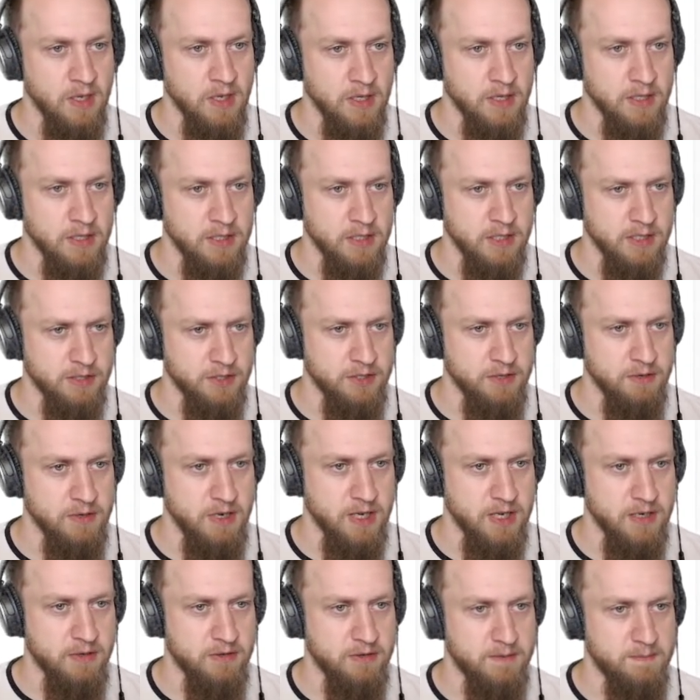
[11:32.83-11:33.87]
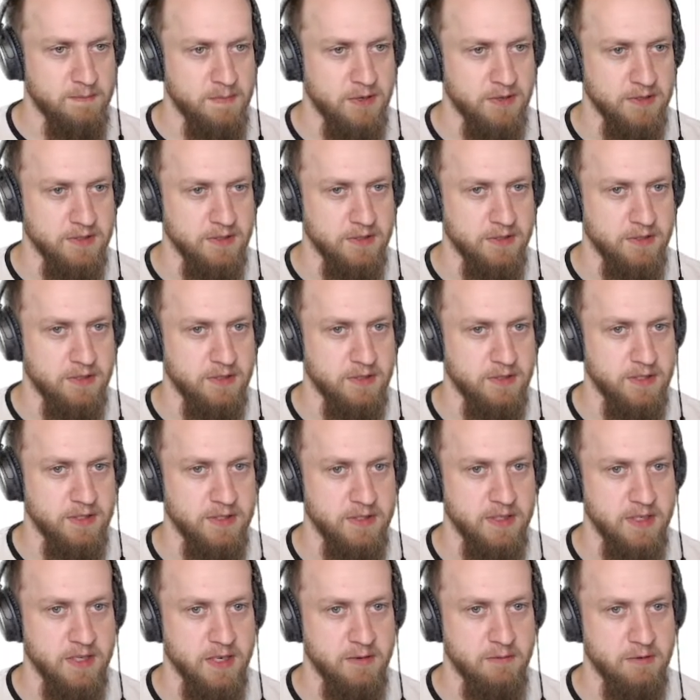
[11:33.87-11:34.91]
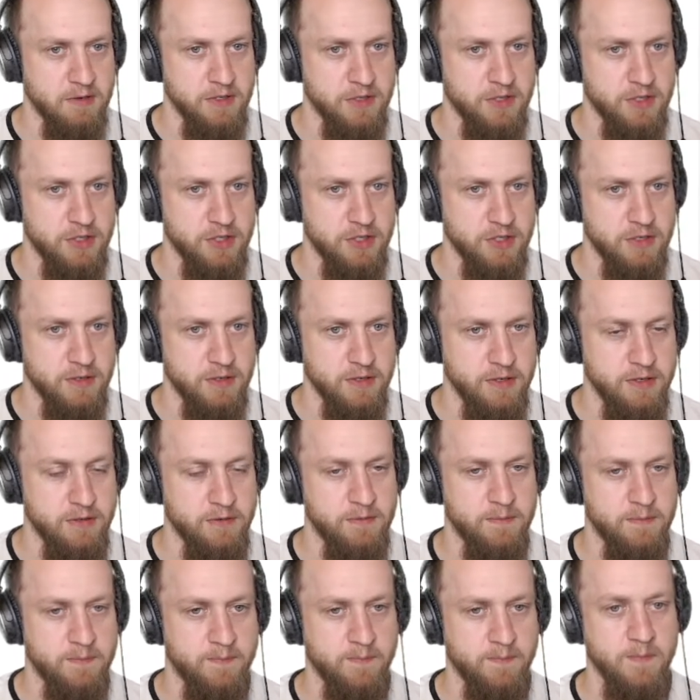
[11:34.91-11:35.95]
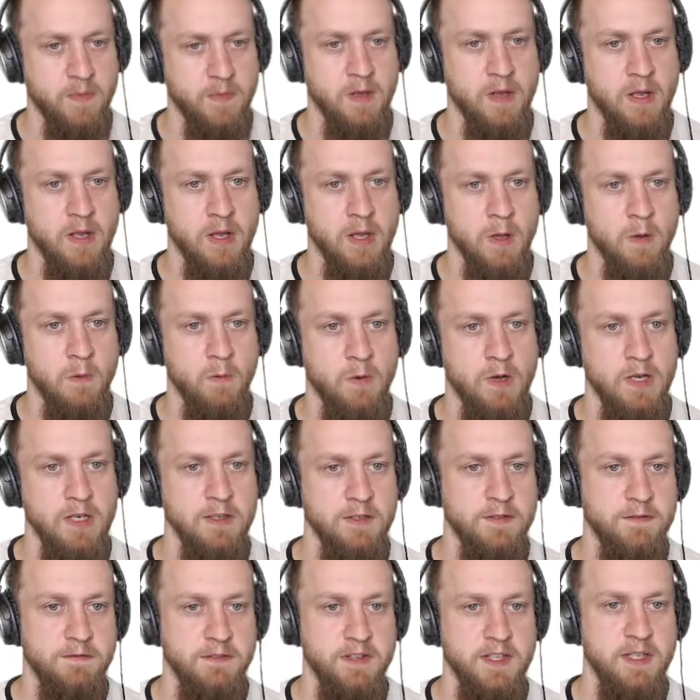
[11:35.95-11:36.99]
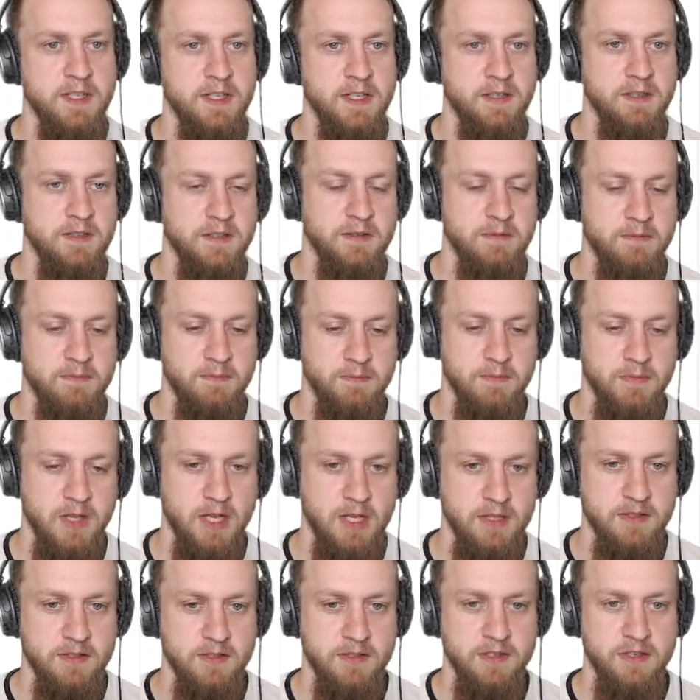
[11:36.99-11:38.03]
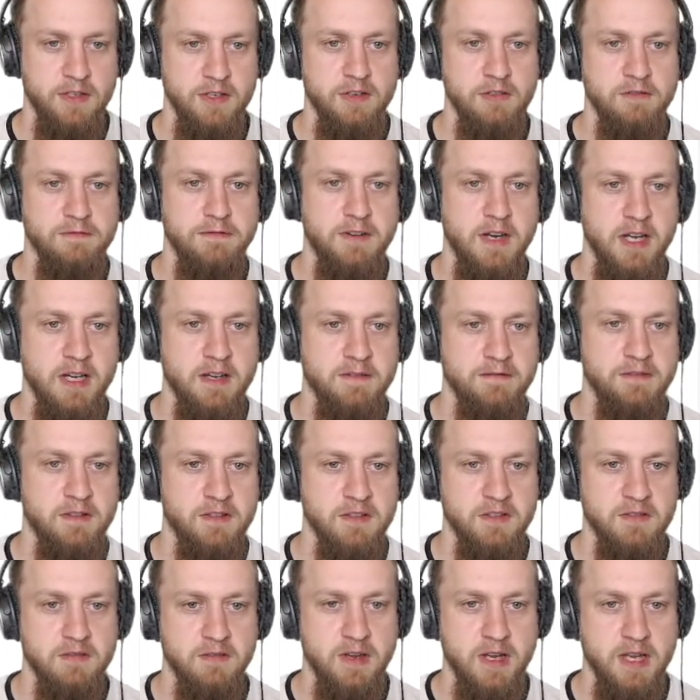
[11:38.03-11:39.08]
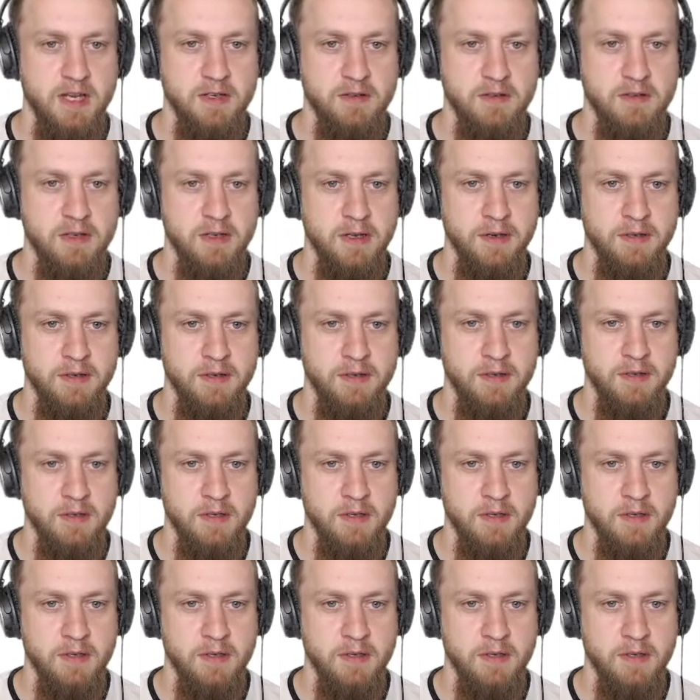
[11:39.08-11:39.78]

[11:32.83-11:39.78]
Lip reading: There are two other repositories that I want to show you. One is Phoenix. That's the new Firefox for Android.